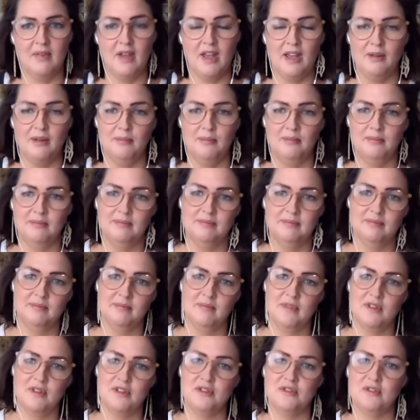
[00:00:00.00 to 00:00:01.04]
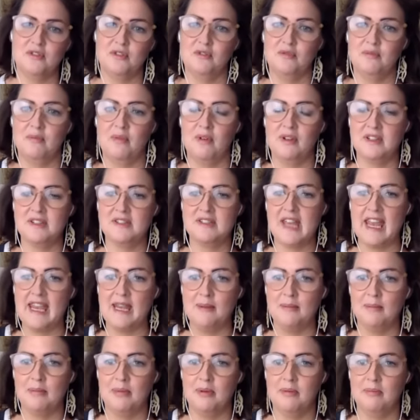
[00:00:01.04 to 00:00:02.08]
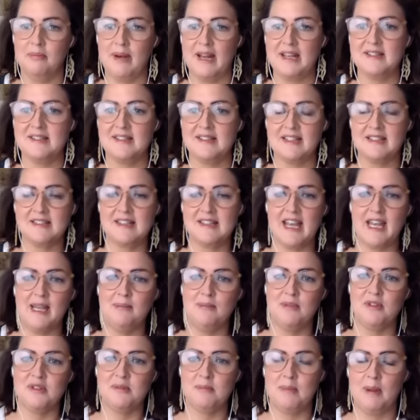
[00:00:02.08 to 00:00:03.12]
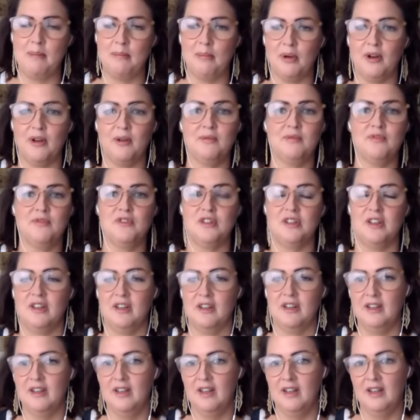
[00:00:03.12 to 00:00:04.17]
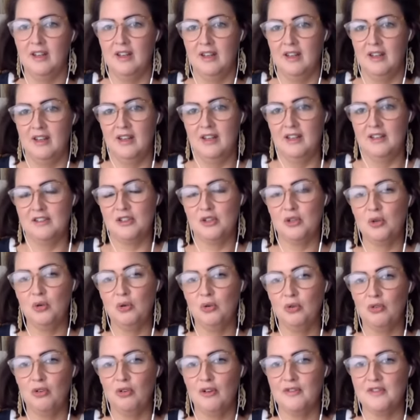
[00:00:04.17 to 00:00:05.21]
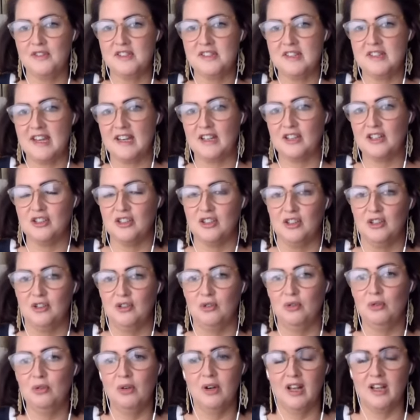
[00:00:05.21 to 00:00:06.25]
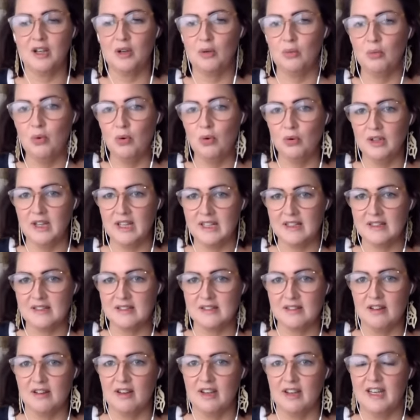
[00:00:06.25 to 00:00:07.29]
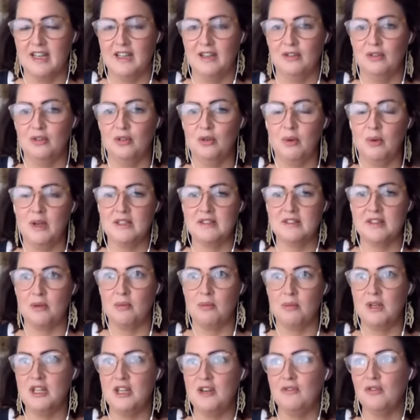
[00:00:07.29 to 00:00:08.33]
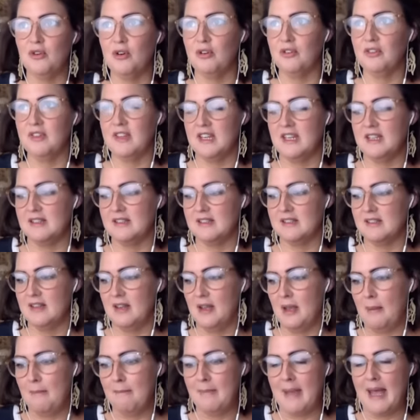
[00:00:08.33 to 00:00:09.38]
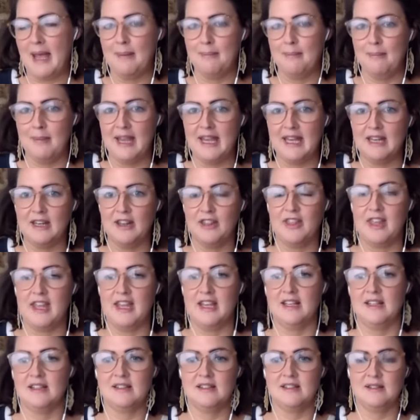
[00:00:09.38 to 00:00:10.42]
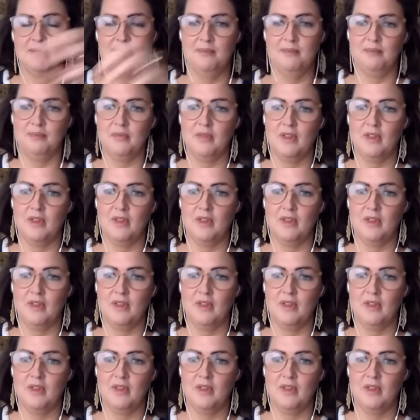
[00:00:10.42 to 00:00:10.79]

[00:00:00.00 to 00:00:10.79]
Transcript: um, sort of tape, plastic tape that's been put up to to corner off a section or like a warning sign or when so when you've got these man-made things